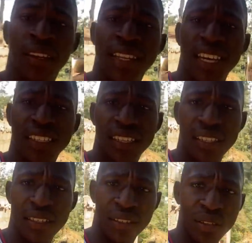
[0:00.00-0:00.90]
That
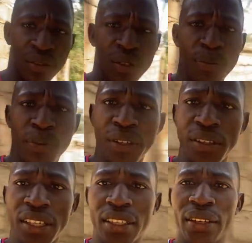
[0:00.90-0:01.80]
tells you we're
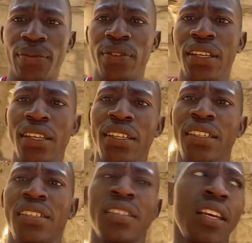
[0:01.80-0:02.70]
building the
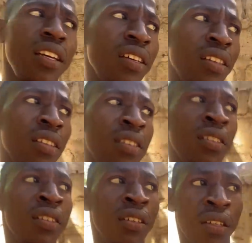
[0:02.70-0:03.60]
village, huh?
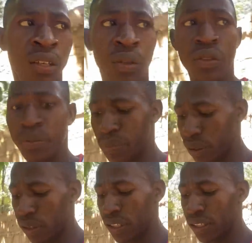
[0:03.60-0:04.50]
We're
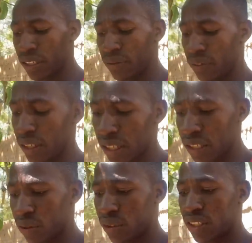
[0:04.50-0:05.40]
building the village.
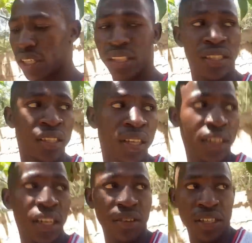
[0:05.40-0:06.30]
We're changing the
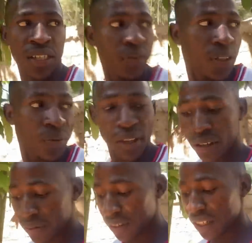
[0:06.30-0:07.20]
narrative of our
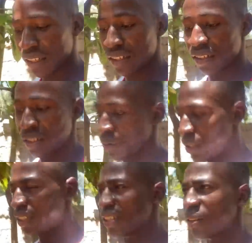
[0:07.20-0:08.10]
village, which
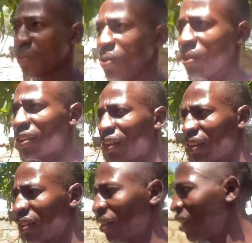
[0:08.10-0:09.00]
is a good
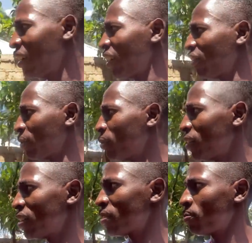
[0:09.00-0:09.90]
thing.
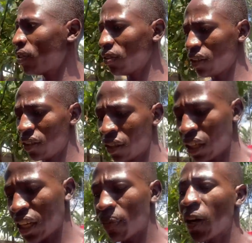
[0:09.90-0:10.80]
Everybody is building,
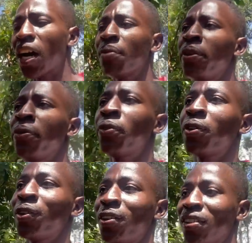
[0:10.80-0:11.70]
and I'm happy for
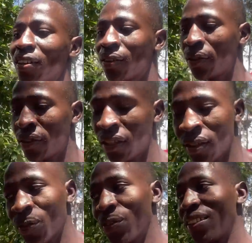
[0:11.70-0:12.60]
all the cottage
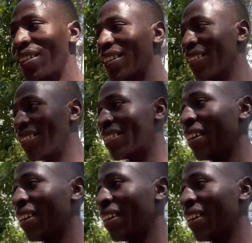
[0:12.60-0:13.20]
creators